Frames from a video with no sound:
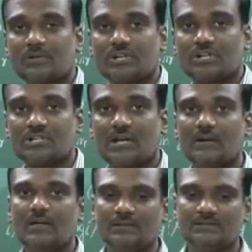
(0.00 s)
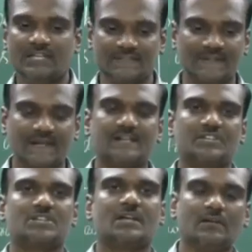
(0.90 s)
projection. This
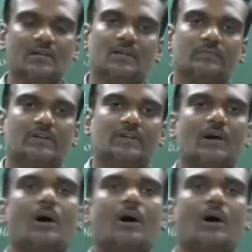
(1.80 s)
condition we